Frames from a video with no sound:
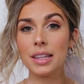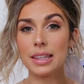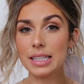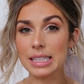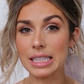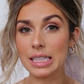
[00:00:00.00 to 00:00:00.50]

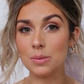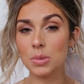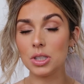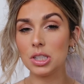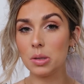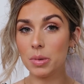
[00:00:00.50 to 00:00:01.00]
this seemed
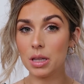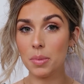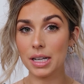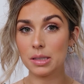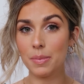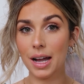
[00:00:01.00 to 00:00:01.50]
to be the
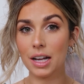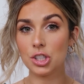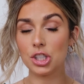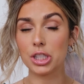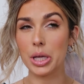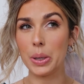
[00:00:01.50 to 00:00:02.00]
best
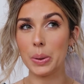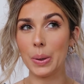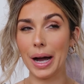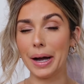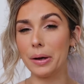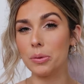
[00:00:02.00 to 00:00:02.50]
match, so
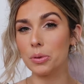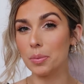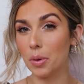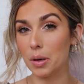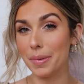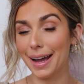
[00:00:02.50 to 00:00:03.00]
I'll
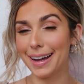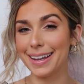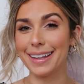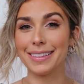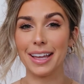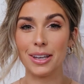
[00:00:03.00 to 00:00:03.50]
report back
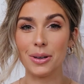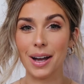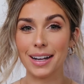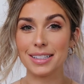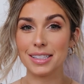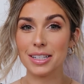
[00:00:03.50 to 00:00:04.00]
and let you
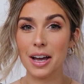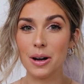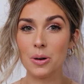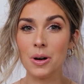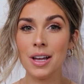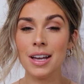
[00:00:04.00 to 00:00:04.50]
guys
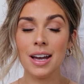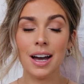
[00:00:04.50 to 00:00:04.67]
know.